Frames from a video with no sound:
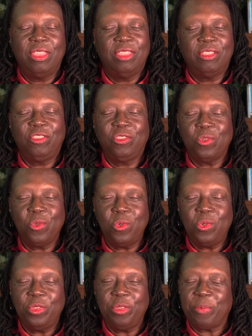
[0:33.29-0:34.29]
the
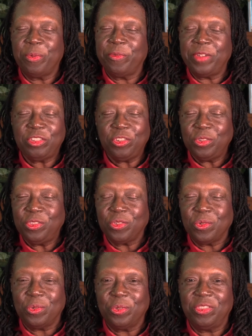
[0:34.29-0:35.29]
school, the professional
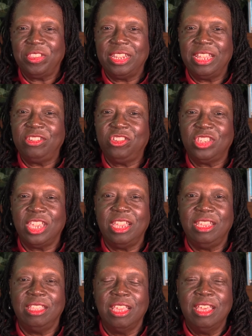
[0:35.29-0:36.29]
schools that
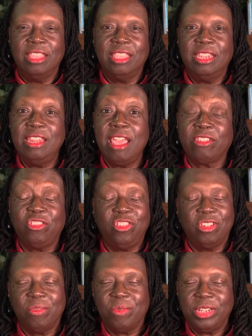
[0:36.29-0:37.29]
educate the next
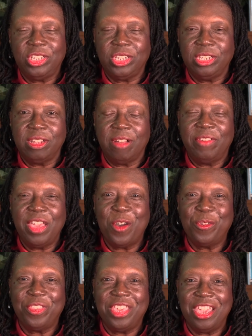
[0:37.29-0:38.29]
generations of
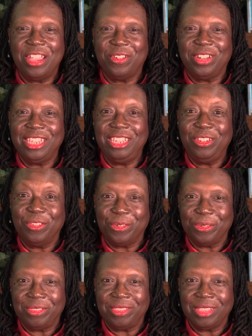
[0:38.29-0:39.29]
healthcare
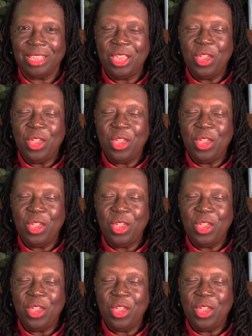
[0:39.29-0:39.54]
leaders.